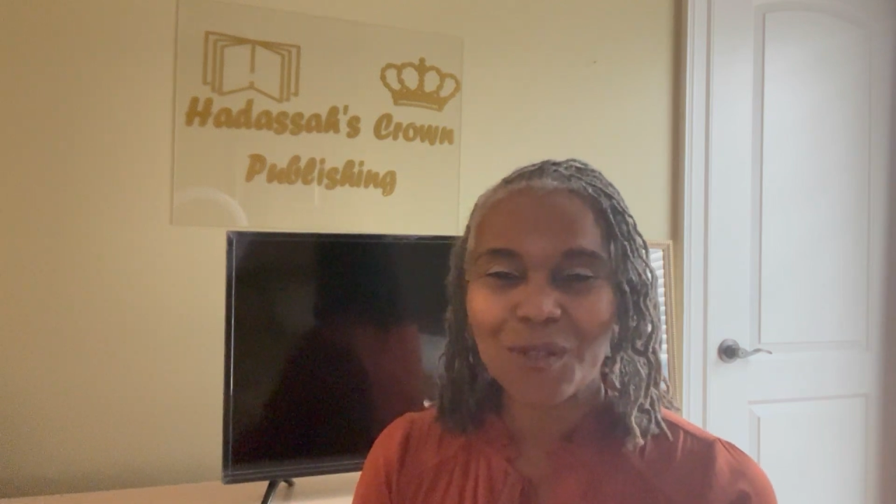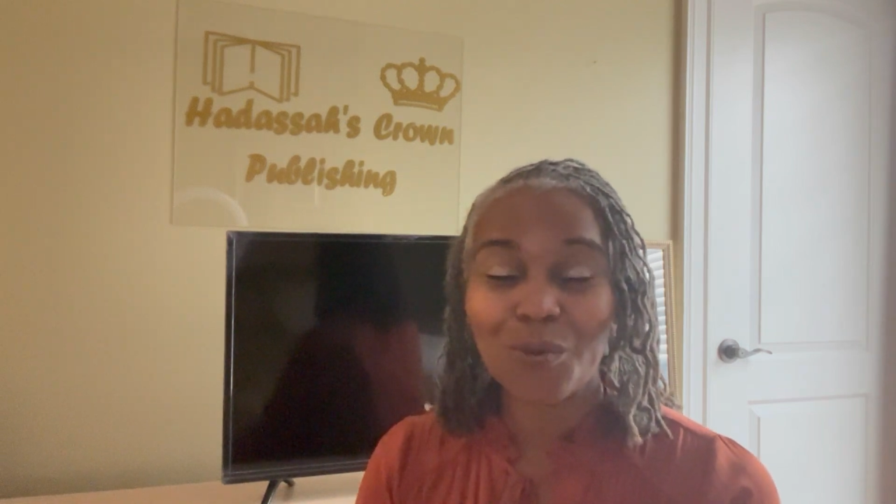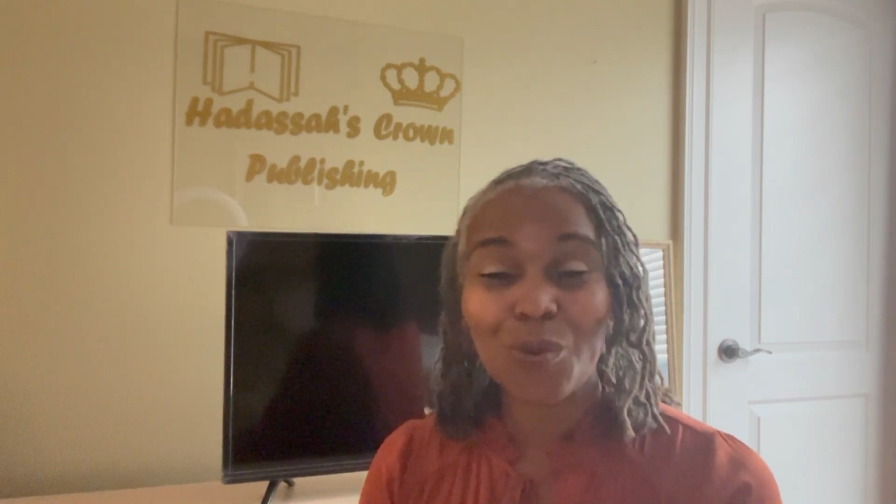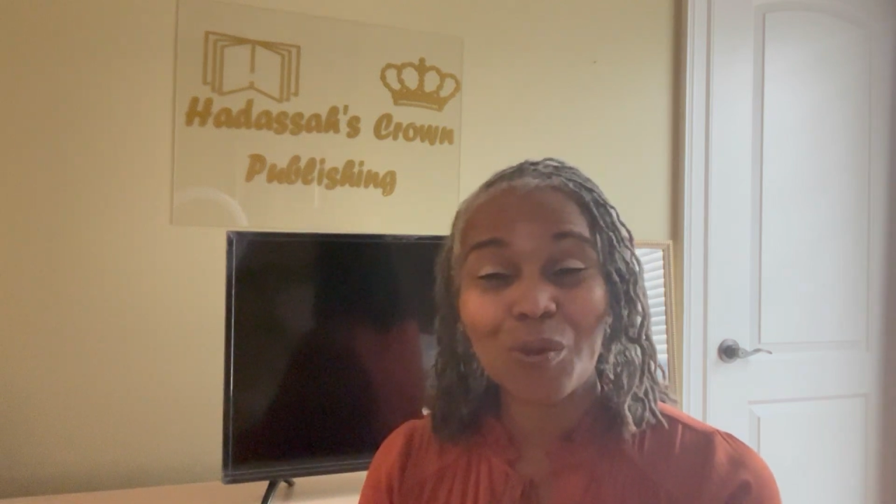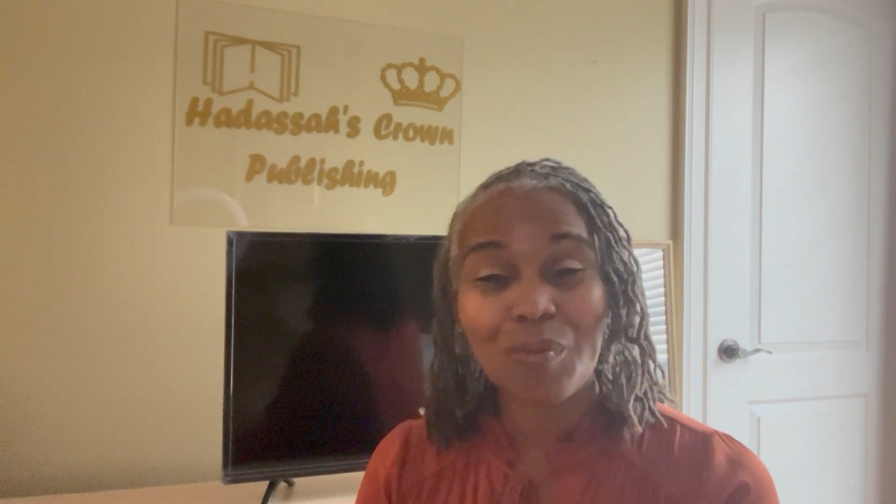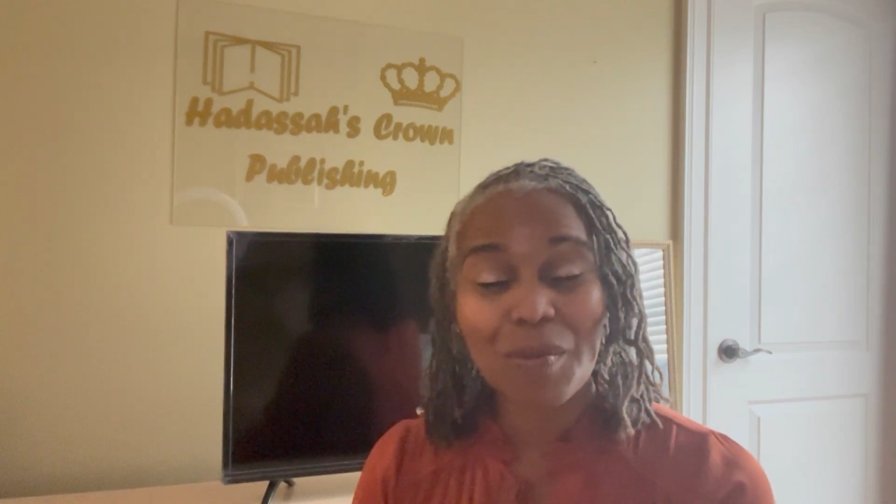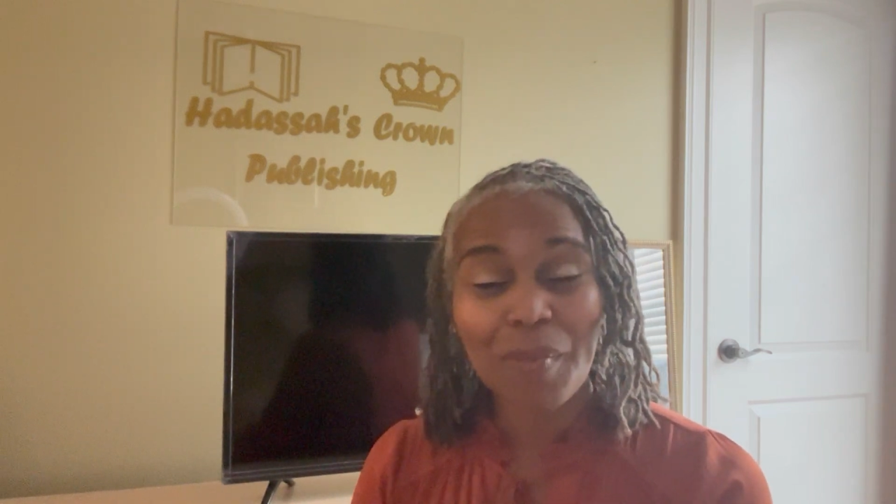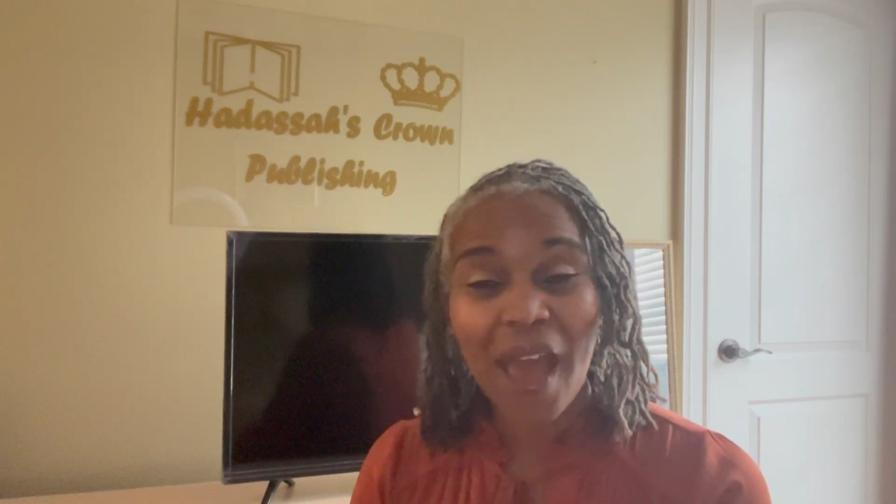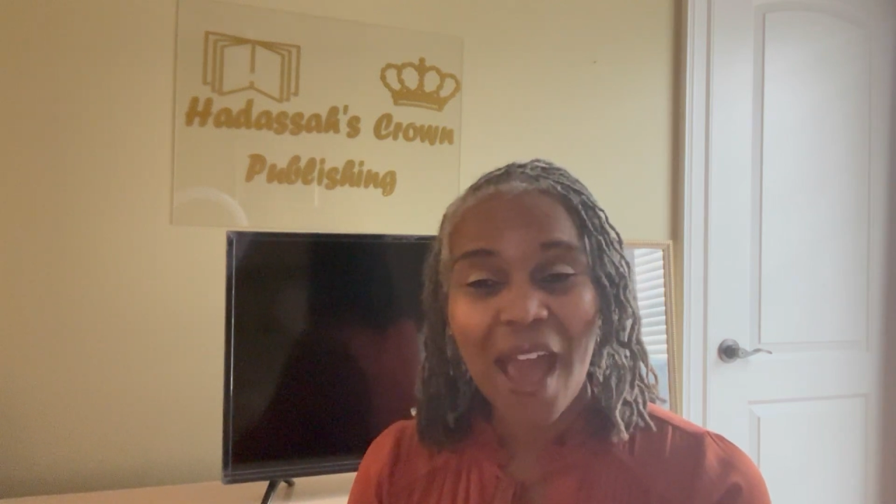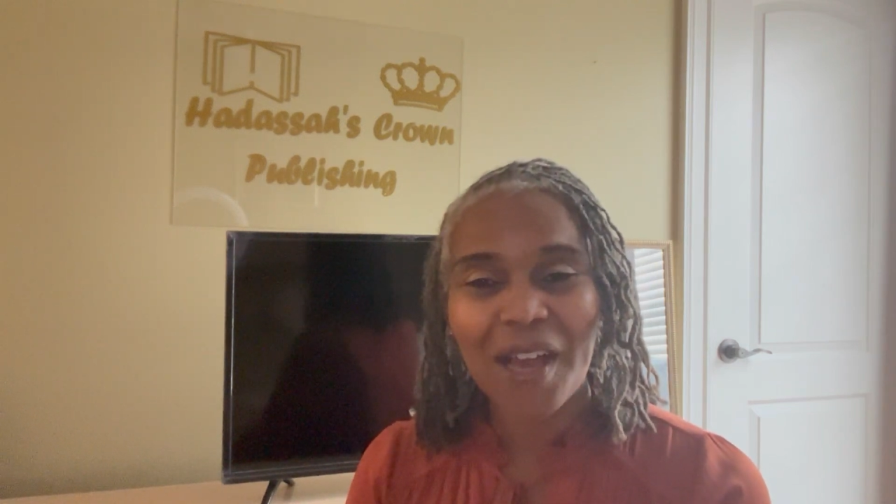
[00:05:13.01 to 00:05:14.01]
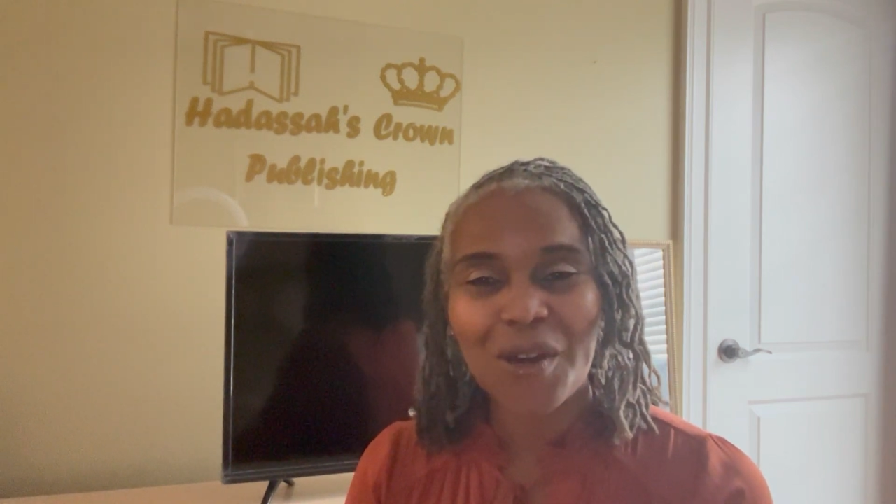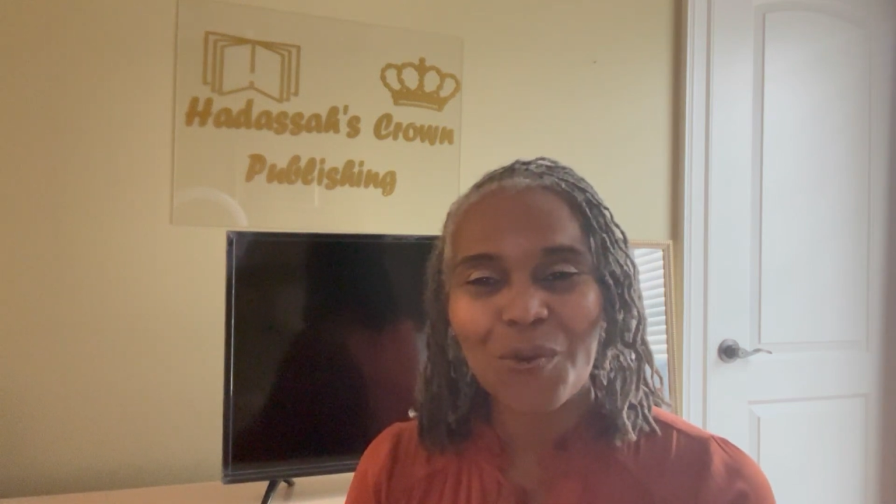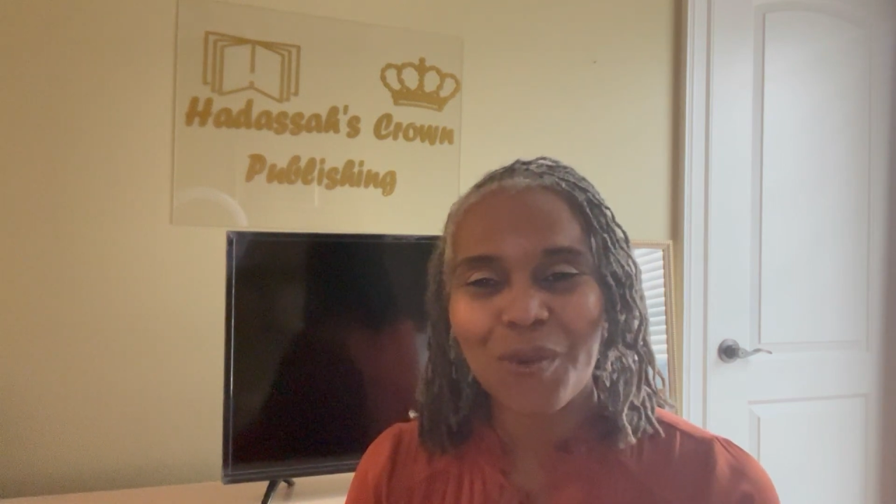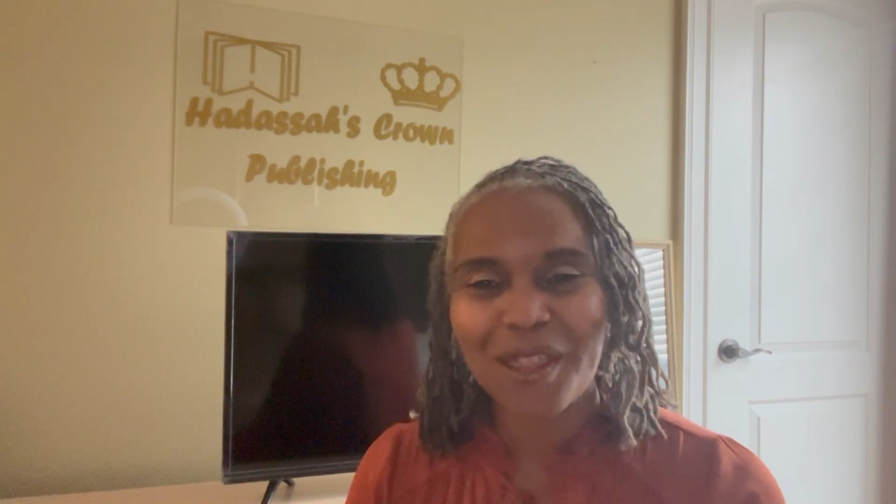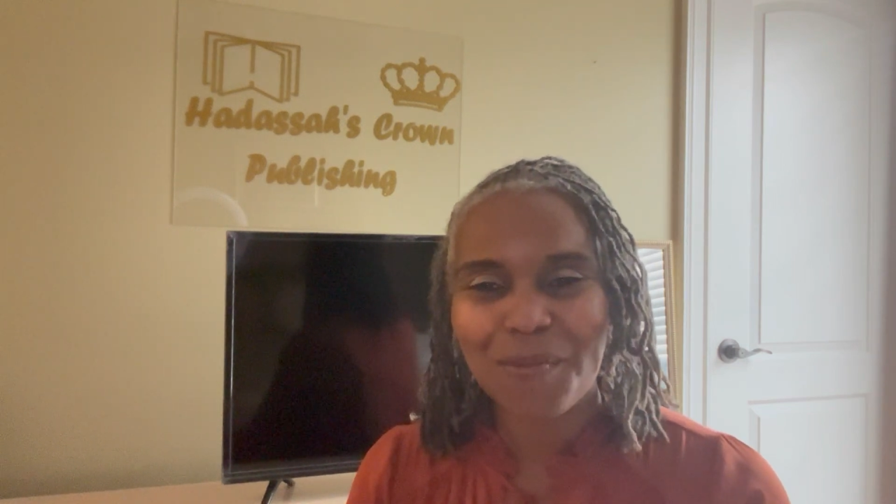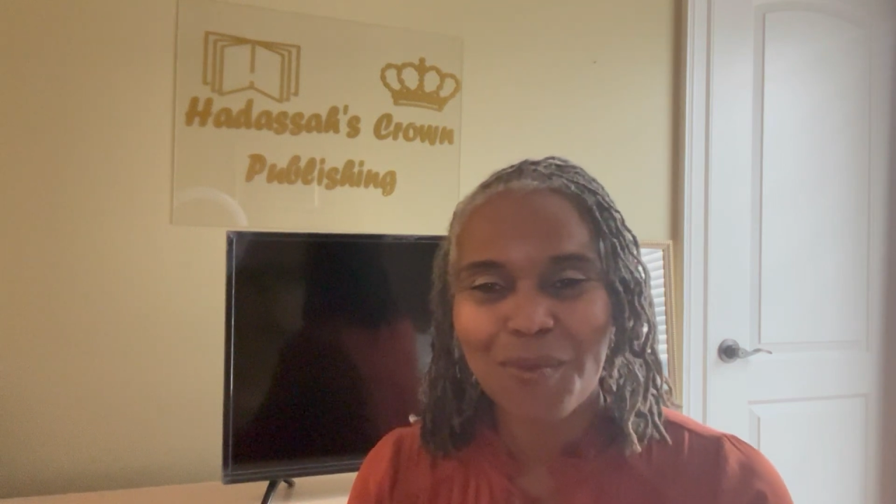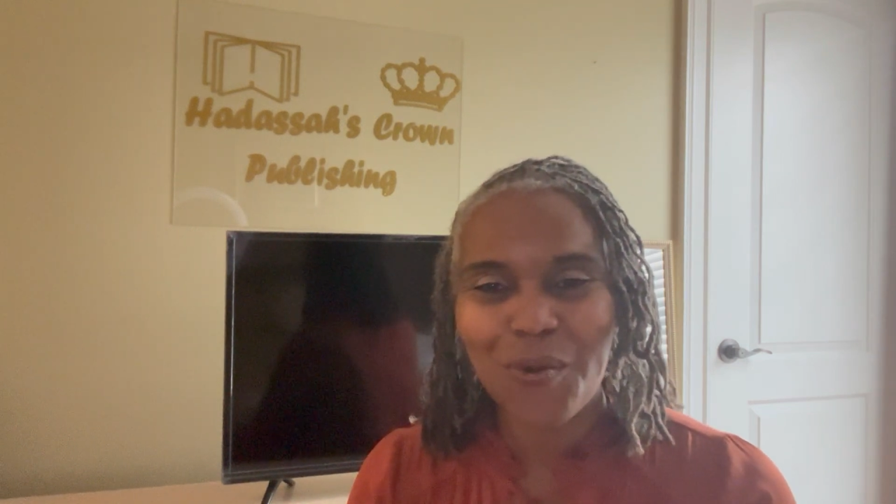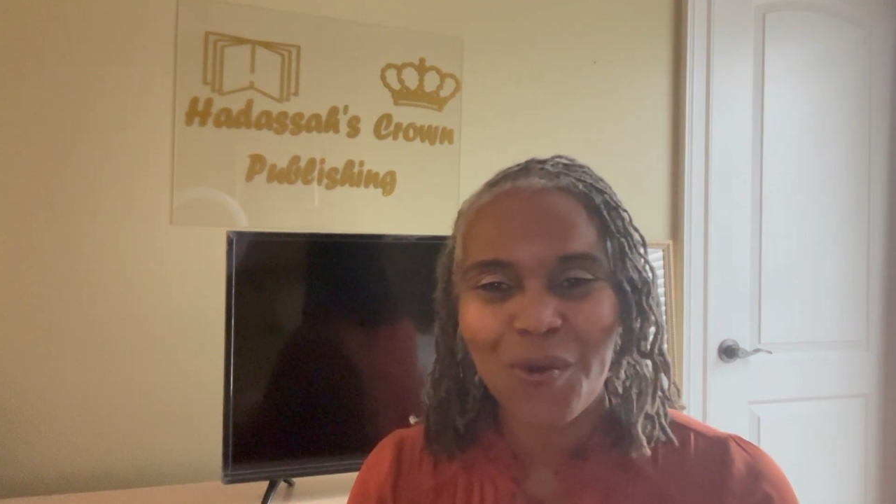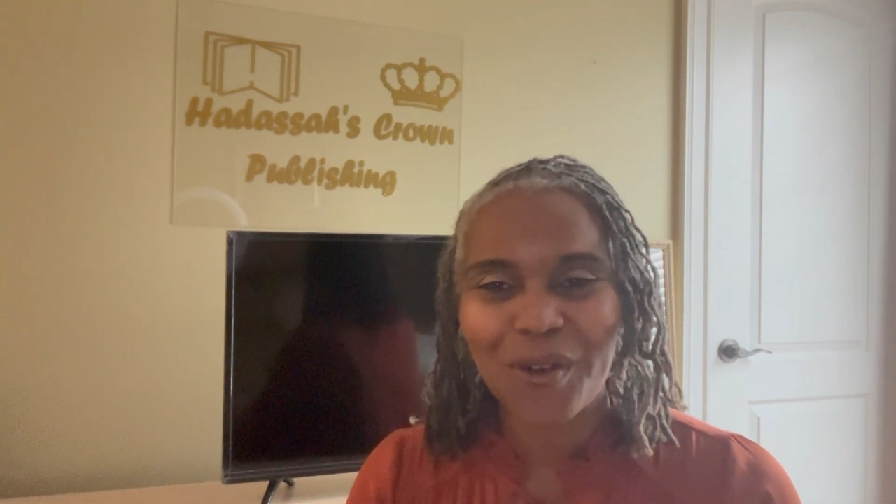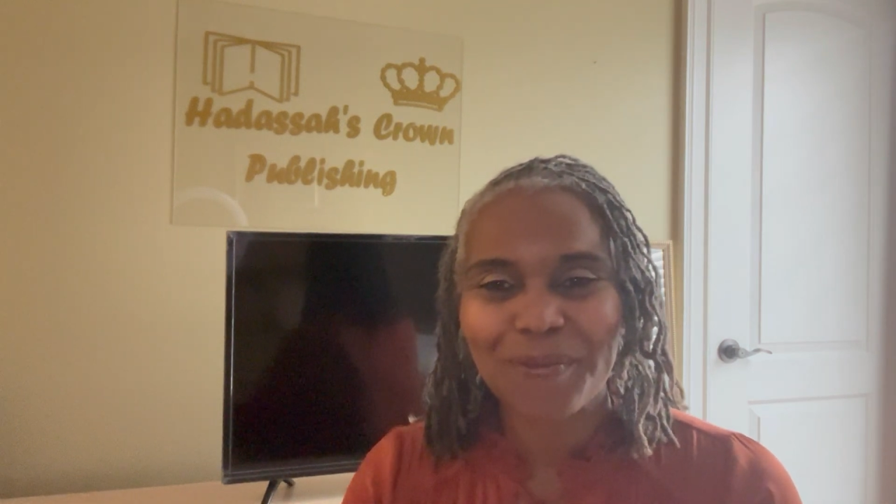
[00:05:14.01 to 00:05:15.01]
We will be back with
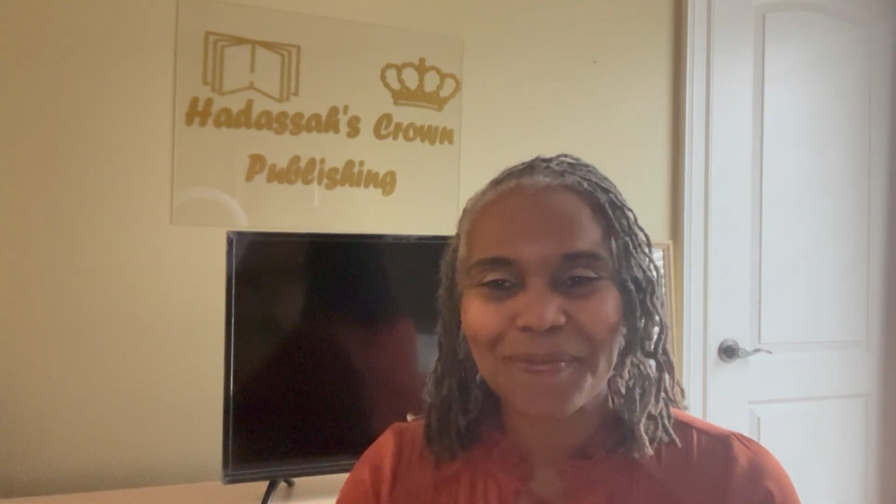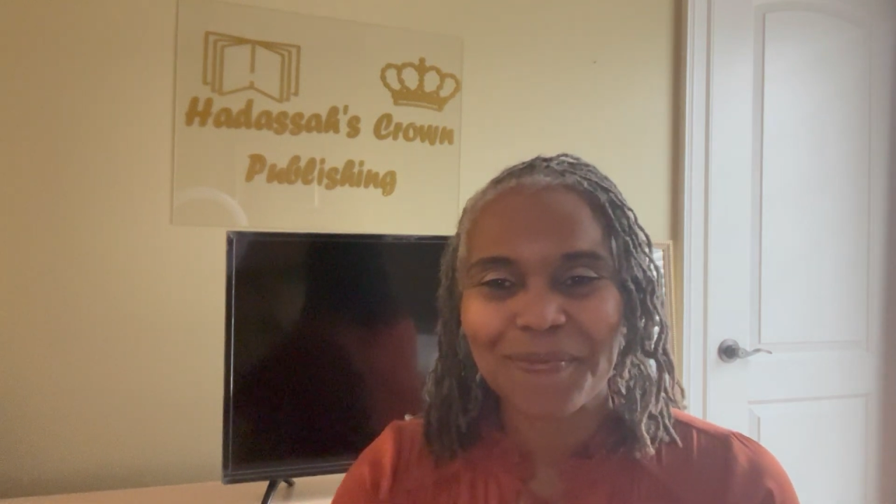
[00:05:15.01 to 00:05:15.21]
more.